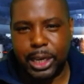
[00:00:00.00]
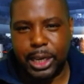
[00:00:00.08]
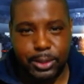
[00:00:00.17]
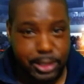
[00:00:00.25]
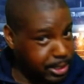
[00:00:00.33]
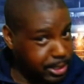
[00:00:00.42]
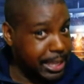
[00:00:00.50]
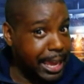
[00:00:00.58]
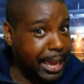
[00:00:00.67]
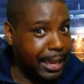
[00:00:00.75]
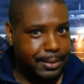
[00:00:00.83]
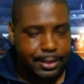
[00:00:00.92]
channels. It's
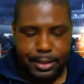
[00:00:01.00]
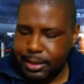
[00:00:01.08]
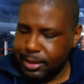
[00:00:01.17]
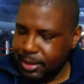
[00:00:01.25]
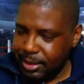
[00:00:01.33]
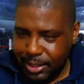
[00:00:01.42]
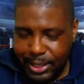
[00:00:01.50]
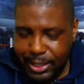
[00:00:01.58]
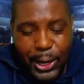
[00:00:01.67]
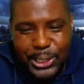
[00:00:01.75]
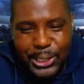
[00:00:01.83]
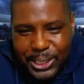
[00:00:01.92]
there.
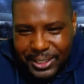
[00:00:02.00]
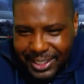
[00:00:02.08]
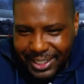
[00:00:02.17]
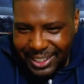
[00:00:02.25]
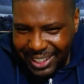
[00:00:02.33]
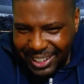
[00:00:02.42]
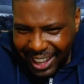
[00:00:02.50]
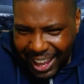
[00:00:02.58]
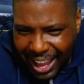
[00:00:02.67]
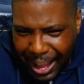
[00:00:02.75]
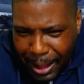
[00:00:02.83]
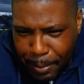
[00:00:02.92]
Gosh,
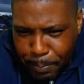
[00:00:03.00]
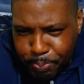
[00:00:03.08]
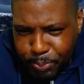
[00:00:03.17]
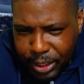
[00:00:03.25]
do